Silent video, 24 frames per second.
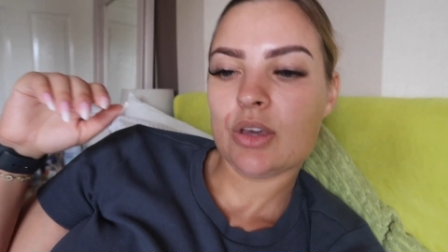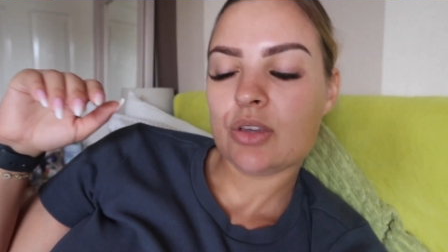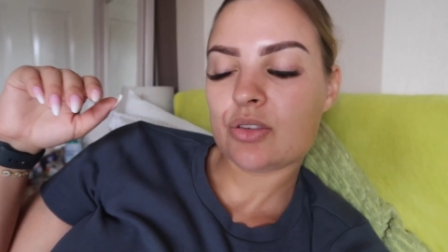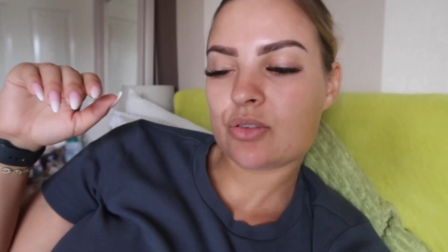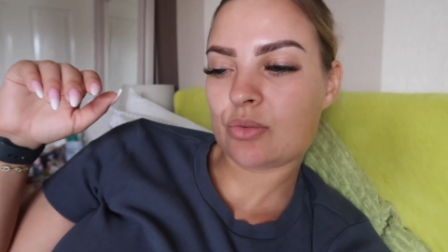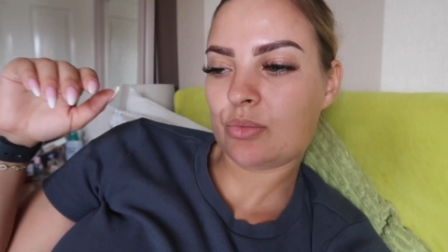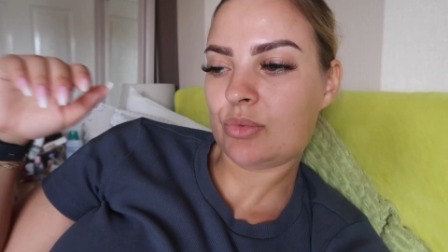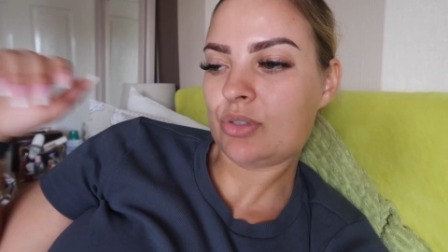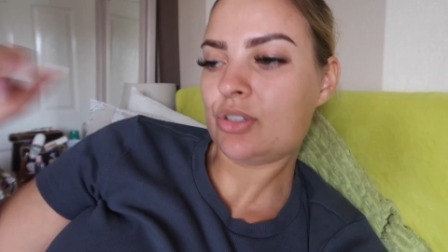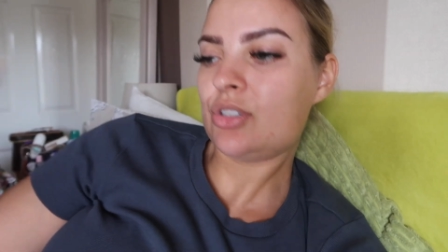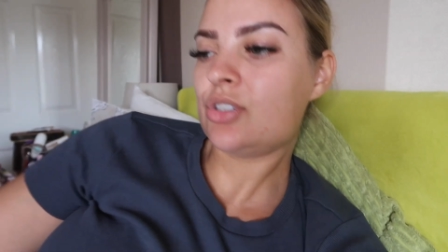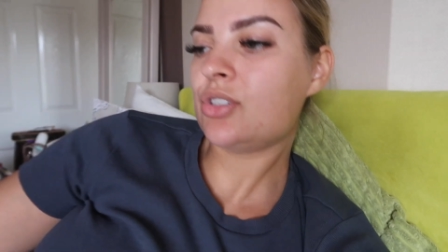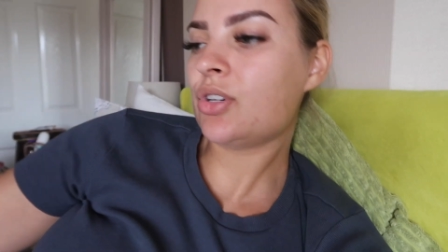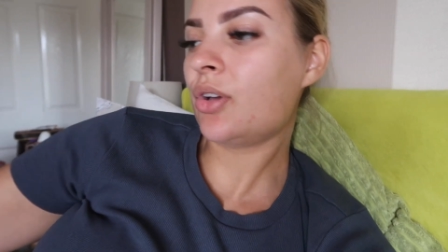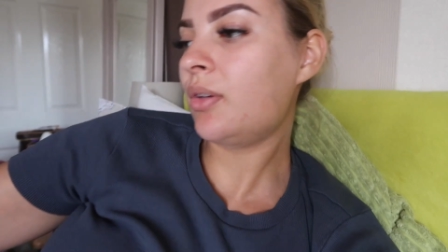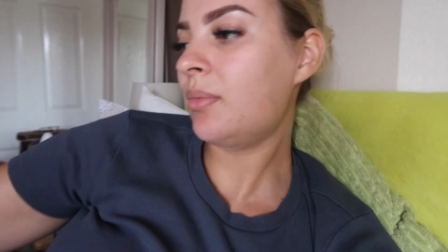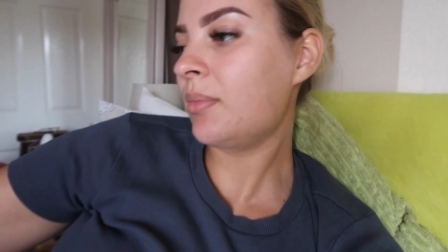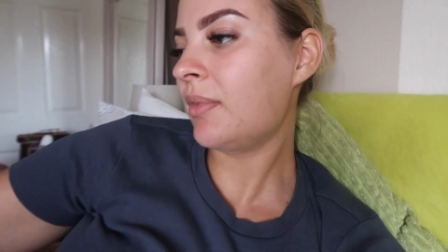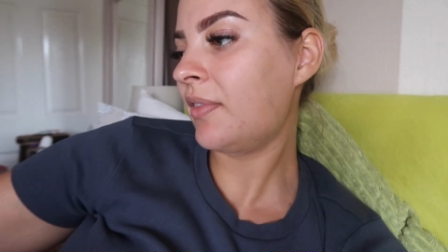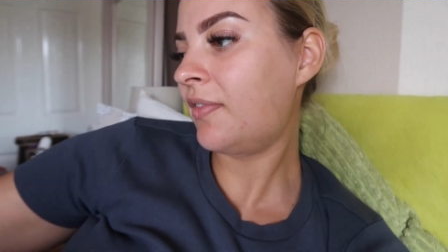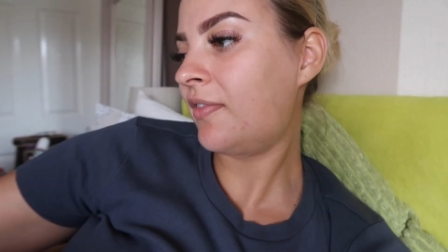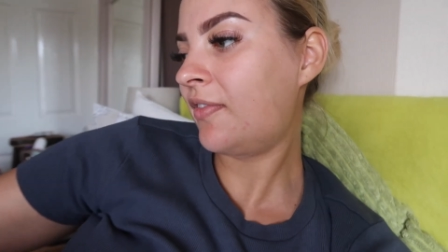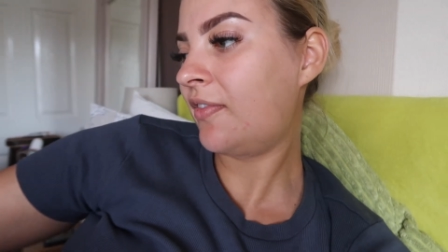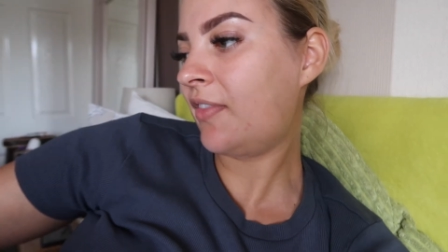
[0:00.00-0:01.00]
So I'm going to show you
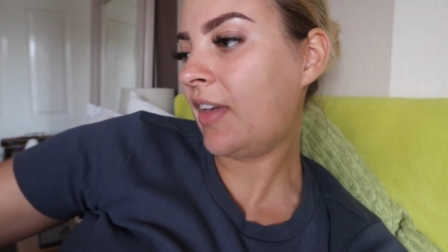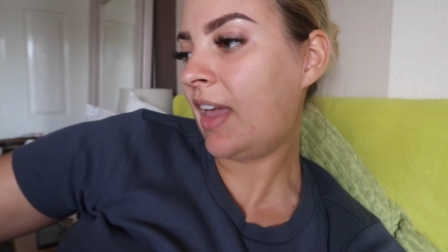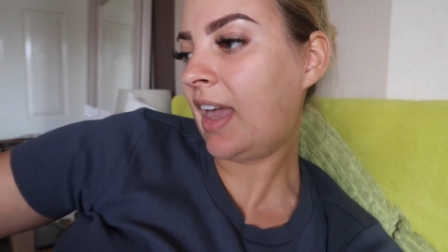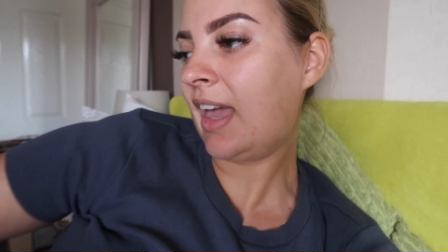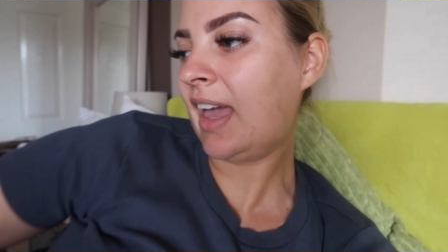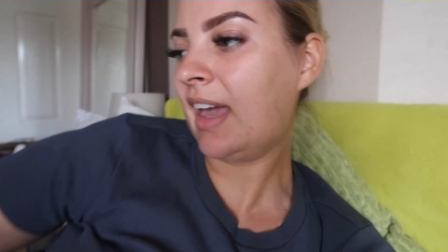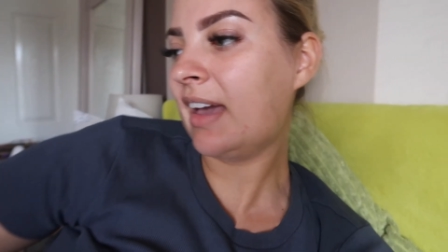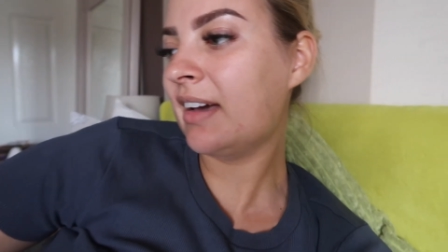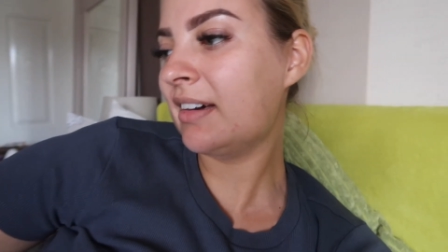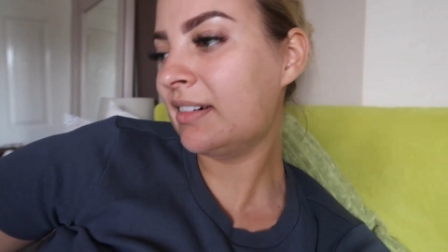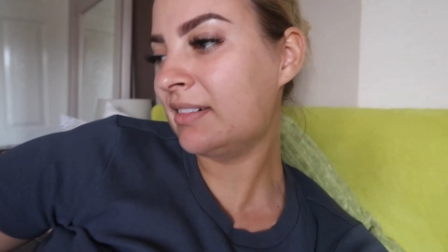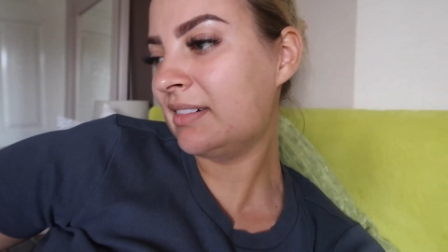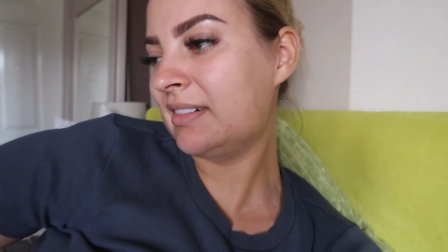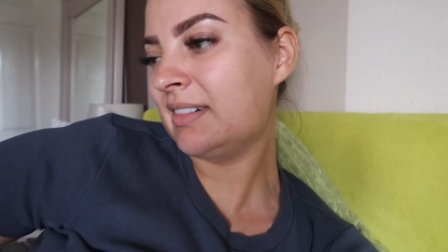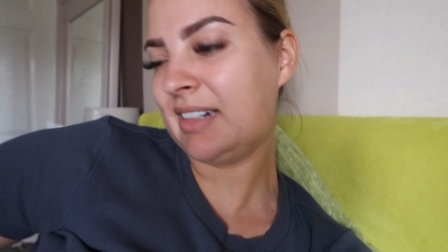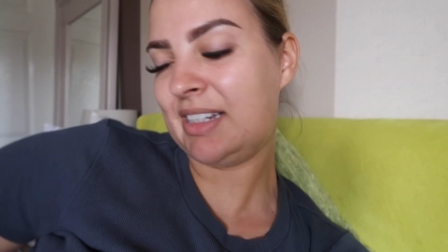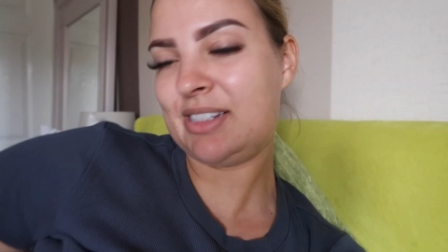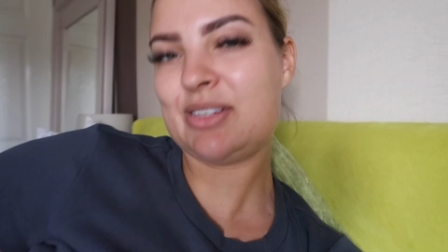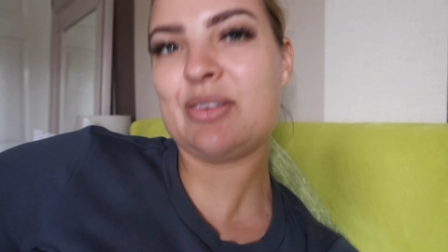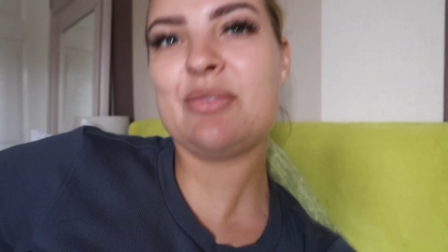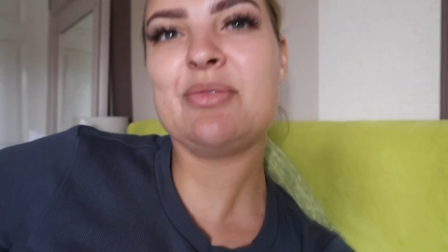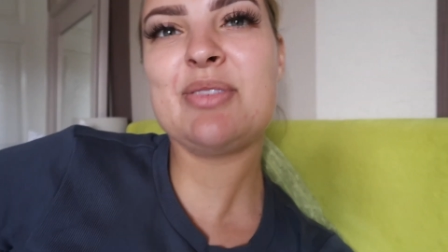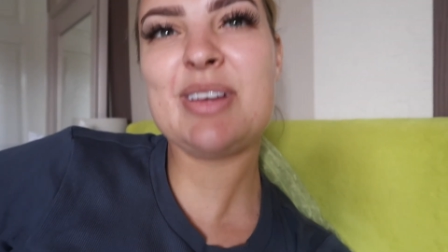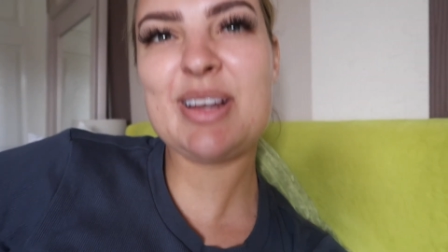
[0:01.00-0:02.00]
my feet. Oh, I
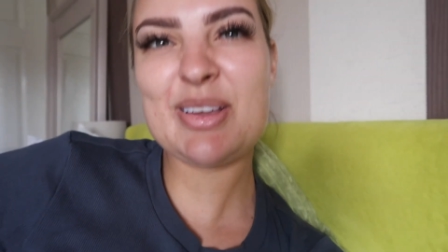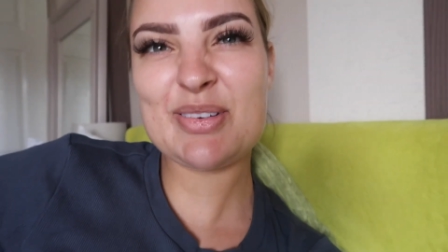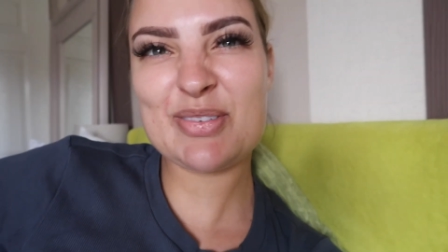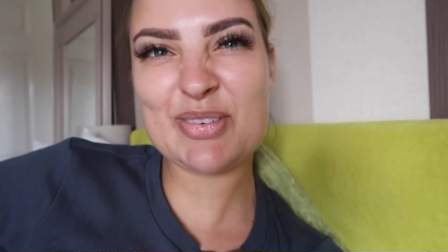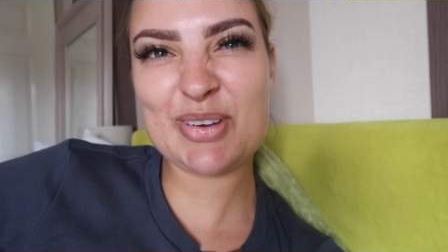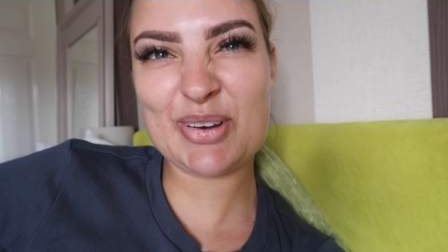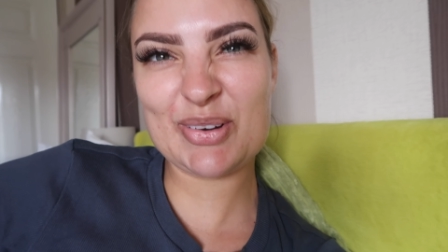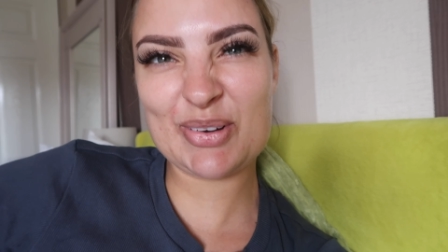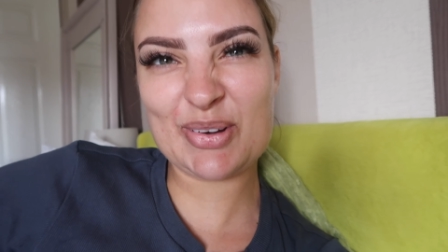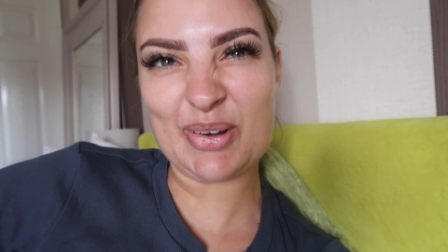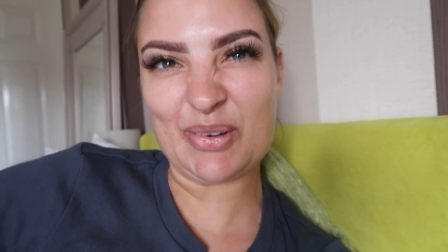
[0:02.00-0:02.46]
don't really feel